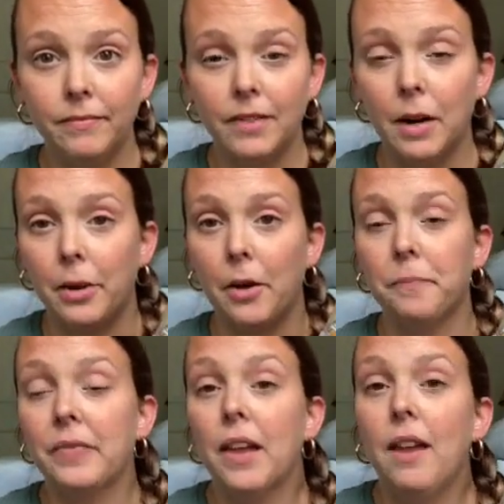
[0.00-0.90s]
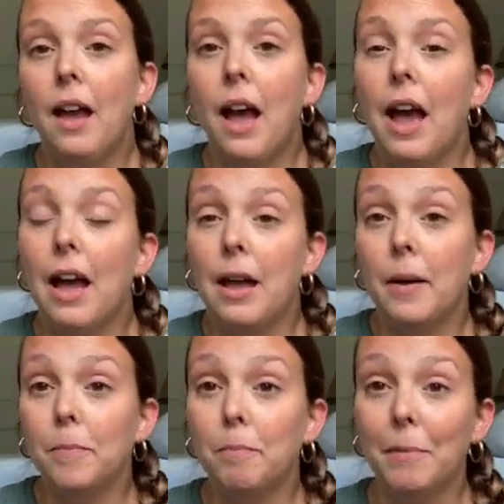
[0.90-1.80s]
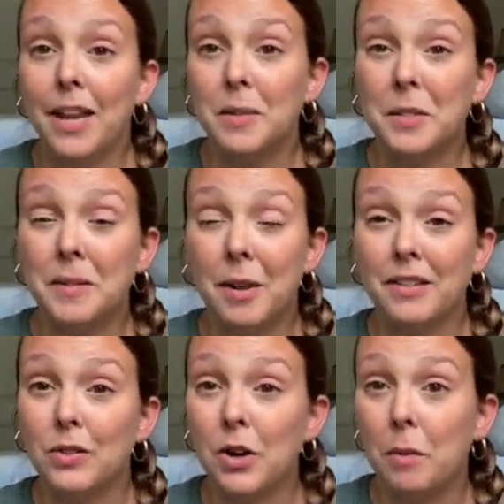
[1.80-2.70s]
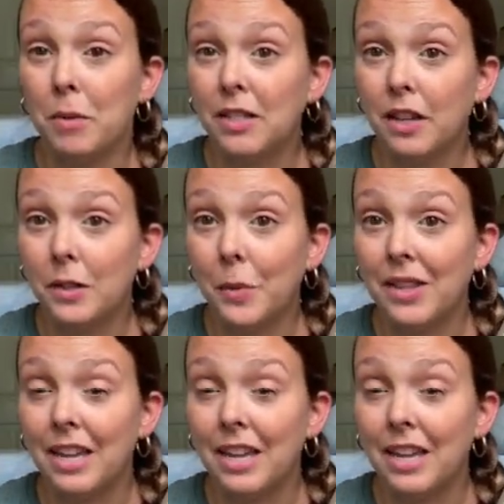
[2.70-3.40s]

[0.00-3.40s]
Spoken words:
There we go. My husband's about to start Matilda with the